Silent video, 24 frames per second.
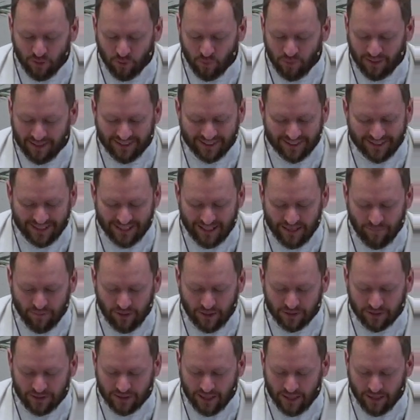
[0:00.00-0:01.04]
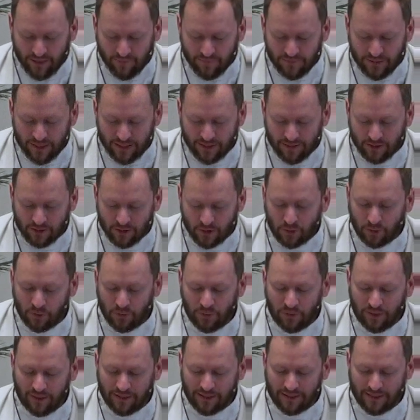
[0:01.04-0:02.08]
we deceive ourselves and the
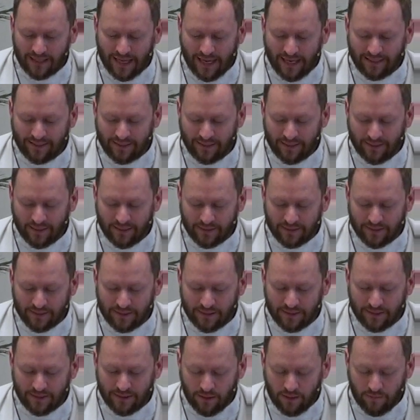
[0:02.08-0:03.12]
truth is not in us.